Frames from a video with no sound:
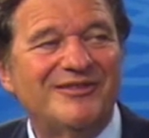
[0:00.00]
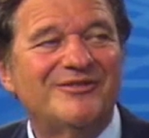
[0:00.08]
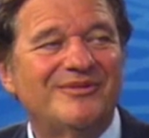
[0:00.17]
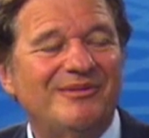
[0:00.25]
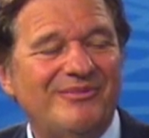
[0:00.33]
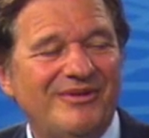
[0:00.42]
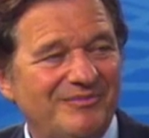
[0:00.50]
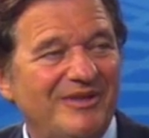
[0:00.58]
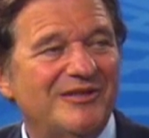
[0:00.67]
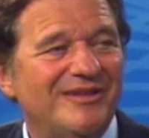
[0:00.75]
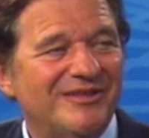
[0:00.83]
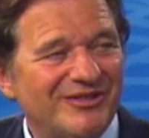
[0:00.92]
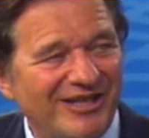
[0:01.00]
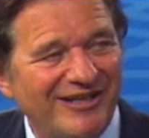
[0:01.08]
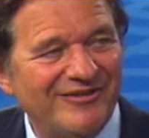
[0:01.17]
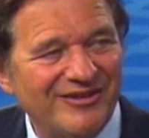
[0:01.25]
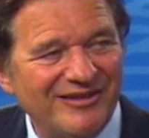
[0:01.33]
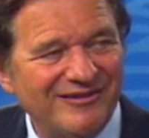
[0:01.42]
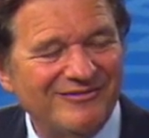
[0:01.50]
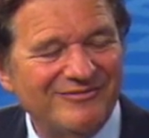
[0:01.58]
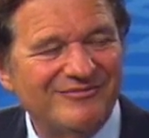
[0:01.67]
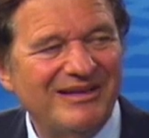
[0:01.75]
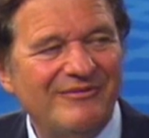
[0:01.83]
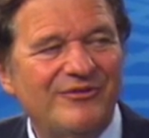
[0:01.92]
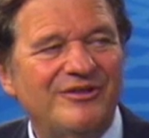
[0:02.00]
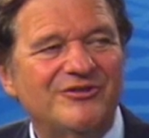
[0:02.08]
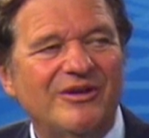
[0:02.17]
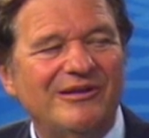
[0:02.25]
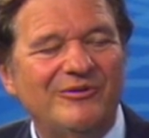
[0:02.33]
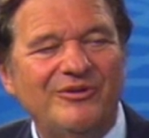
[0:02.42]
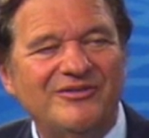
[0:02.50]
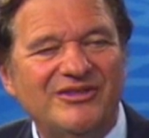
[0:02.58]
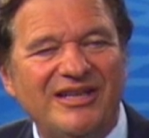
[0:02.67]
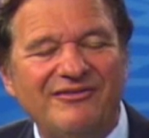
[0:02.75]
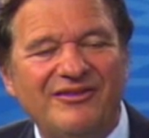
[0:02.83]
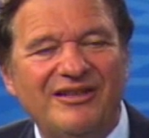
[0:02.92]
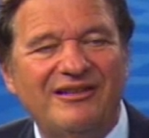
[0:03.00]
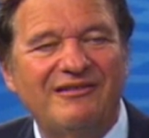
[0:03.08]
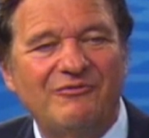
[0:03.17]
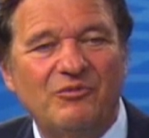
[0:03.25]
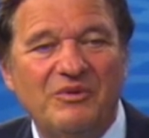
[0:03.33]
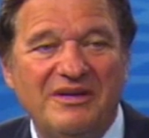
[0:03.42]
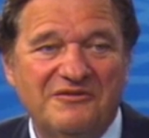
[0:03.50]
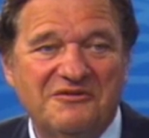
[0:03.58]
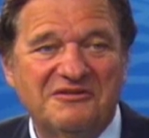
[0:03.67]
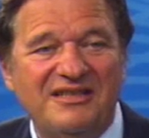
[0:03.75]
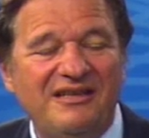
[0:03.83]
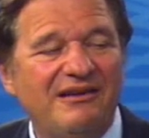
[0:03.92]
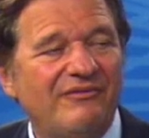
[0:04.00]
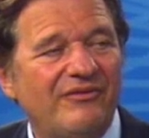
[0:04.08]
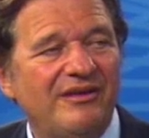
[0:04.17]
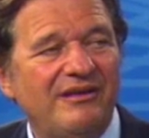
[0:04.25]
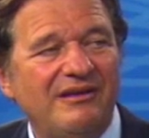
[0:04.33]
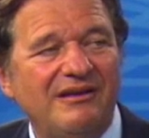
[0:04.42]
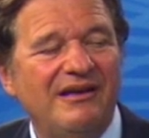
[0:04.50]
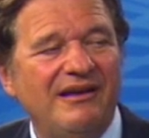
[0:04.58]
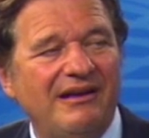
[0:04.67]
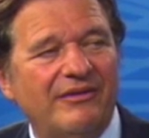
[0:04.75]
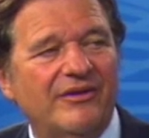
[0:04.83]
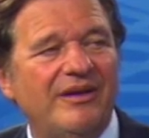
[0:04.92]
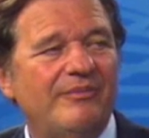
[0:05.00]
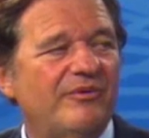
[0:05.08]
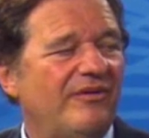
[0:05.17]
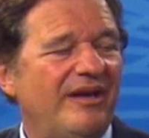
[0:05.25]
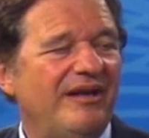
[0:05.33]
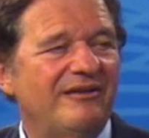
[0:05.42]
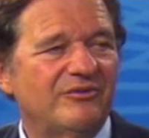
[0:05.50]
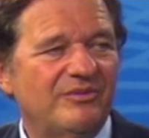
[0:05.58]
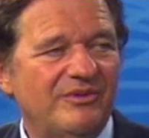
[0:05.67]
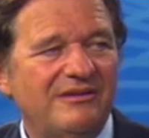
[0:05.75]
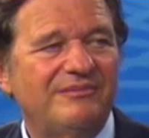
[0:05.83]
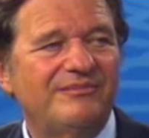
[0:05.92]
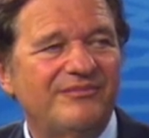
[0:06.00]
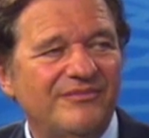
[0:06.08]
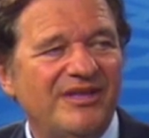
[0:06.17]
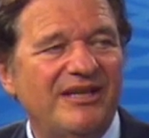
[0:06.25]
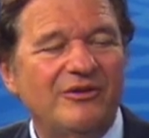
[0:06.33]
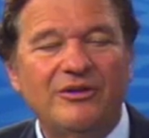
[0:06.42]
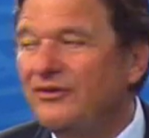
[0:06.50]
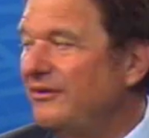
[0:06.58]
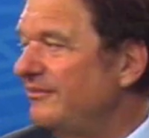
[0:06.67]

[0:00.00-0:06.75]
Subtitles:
the price much higher than the average drug-eluting stent, and we have to see if the healthcare providers will take over.